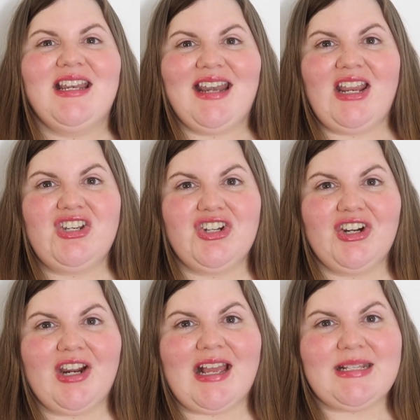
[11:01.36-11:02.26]
to
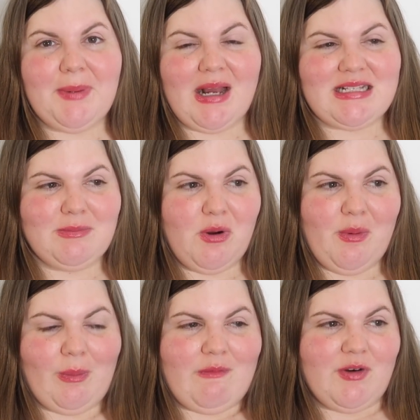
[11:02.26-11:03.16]
nature as possible
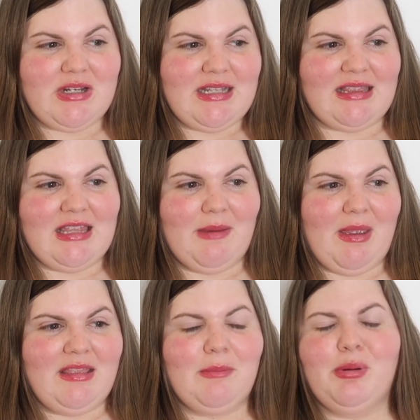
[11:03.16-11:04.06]
when we first get them,
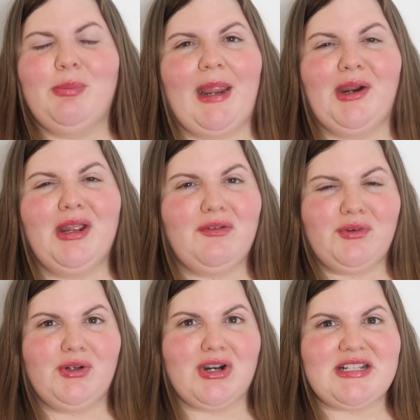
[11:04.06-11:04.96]
and then preparing
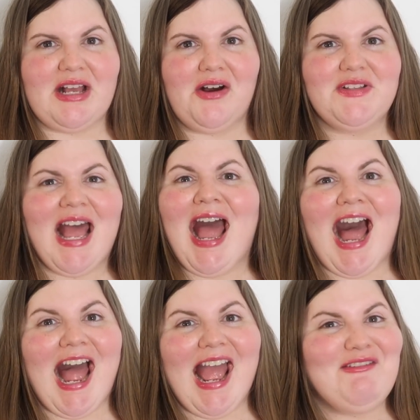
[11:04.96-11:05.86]
food ourselves.
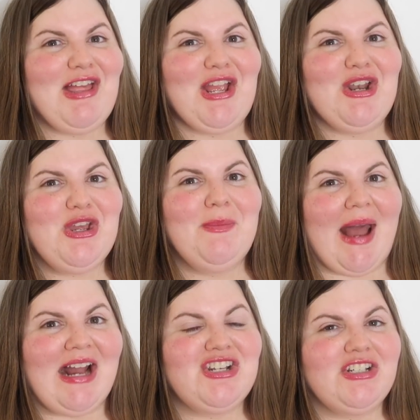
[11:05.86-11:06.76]
I have like a new
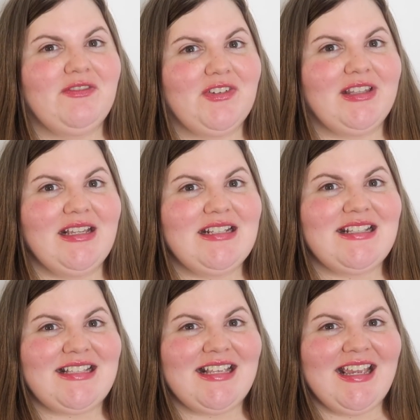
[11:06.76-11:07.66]
passion for
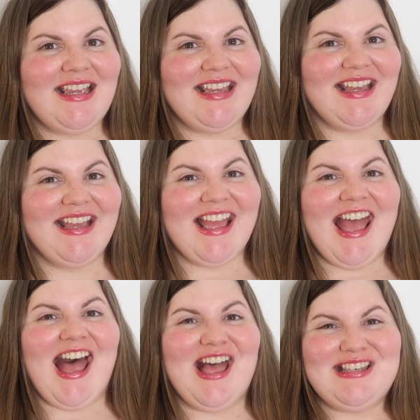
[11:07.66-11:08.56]
this.
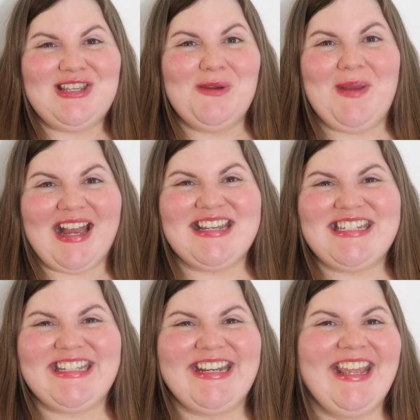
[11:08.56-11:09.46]
A new
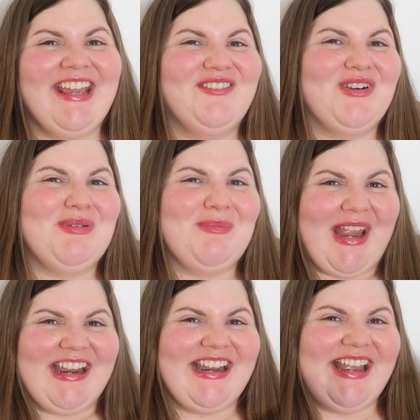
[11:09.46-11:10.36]
passion for
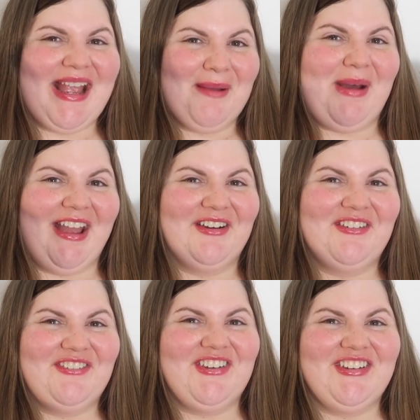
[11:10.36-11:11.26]
preparing my
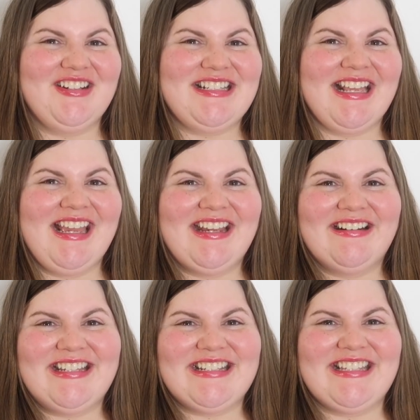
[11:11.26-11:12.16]
own foods,
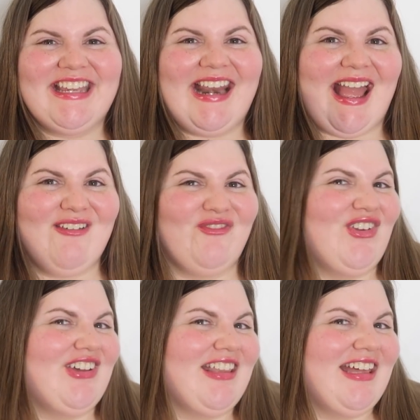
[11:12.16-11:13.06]
which is good. I
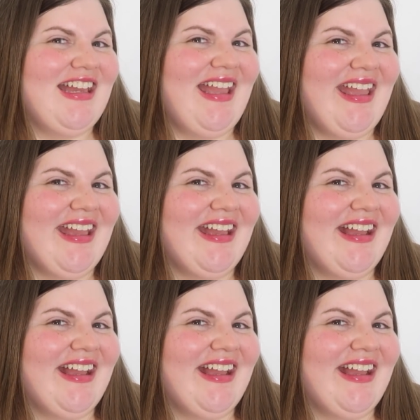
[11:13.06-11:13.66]
feel like